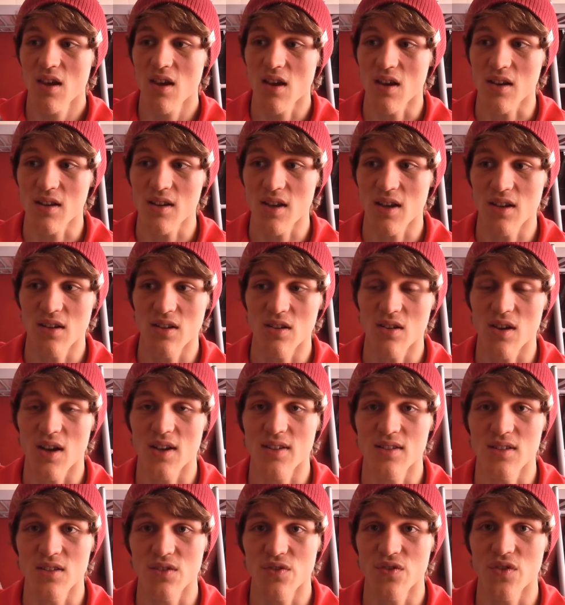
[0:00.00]
okay, the
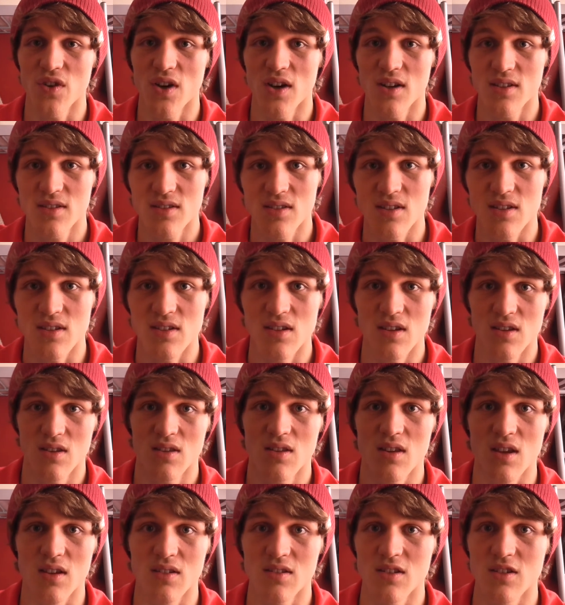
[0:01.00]
guy's this fast. He
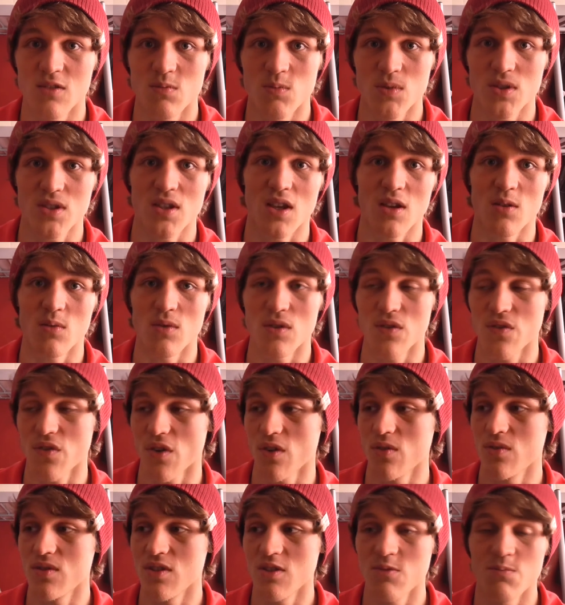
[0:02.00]
does this mistake when he
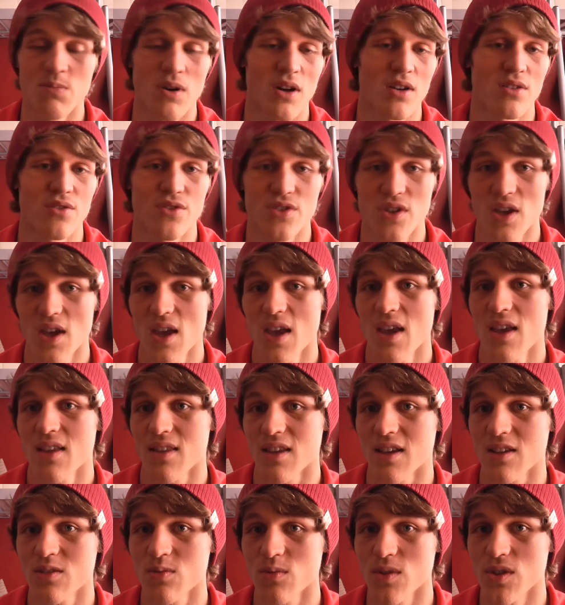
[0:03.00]
throws this punch.
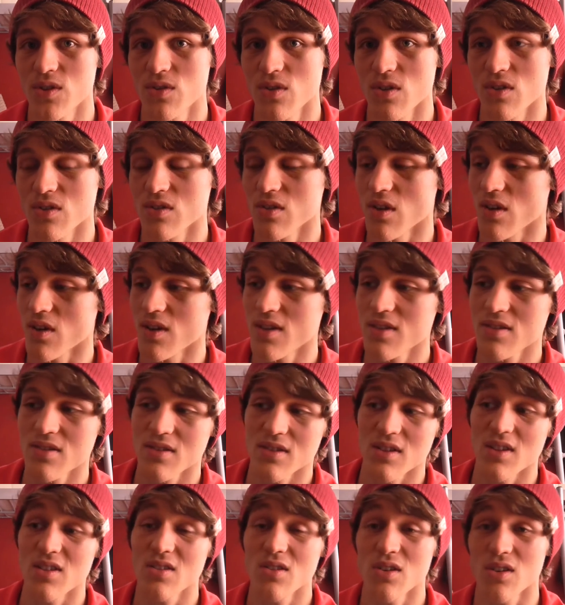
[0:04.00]
That's what he's doing. So
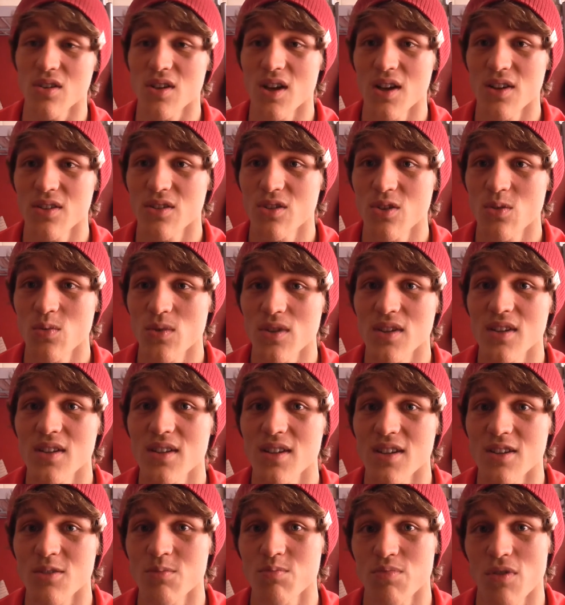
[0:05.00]
he's got to kind of do what he
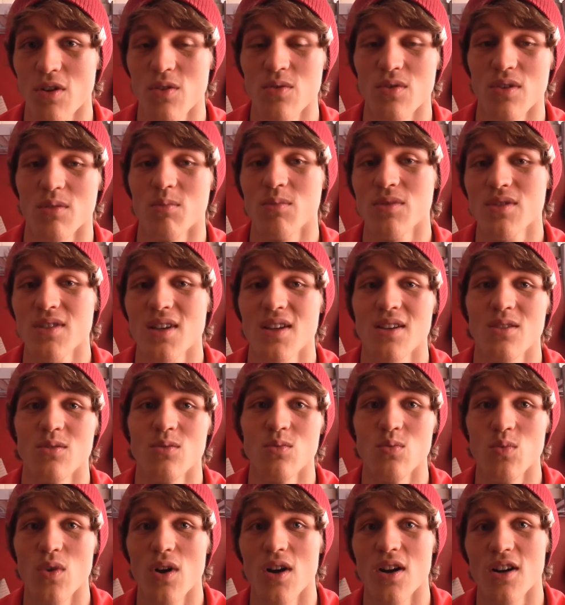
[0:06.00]
did against Broner. I'm not saying
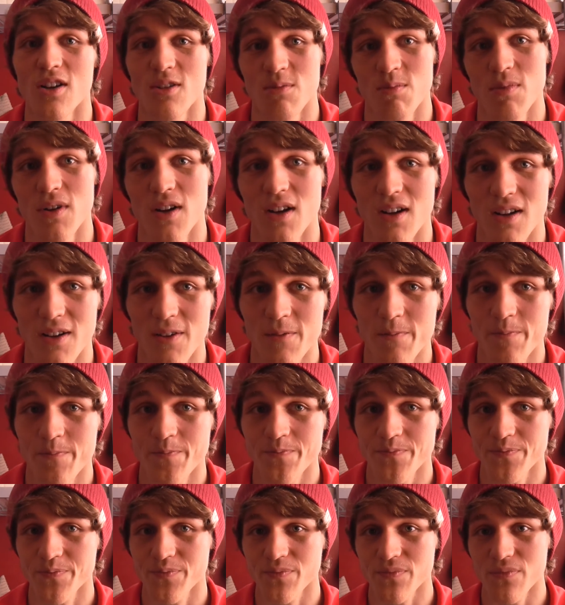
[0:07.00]
it'll work, but
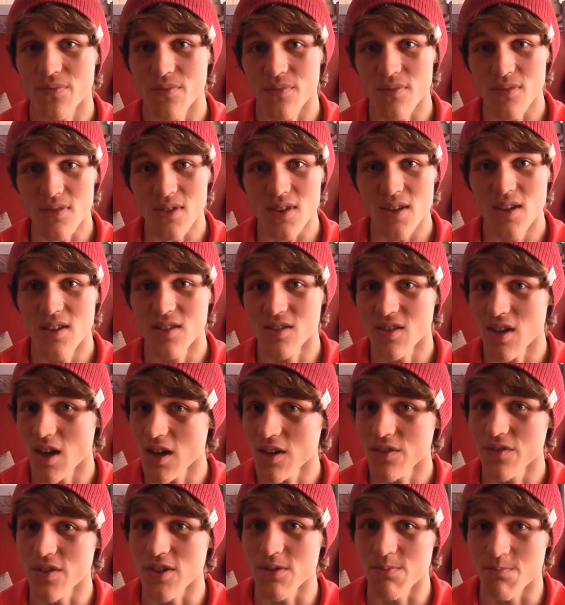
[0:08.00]
it's
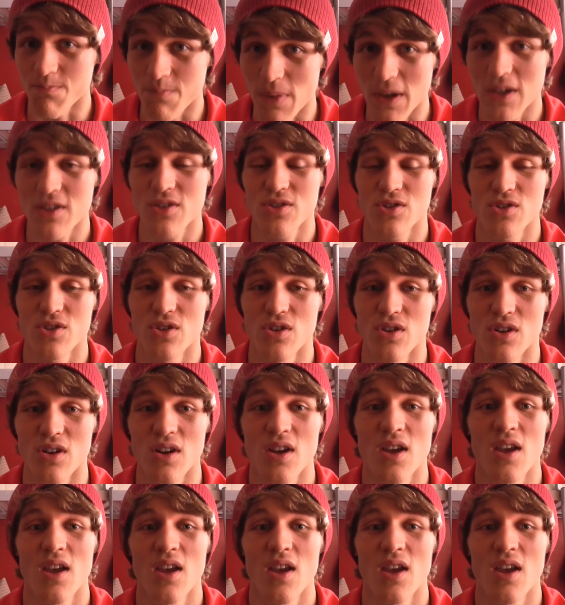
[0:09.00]
kind of his best shot.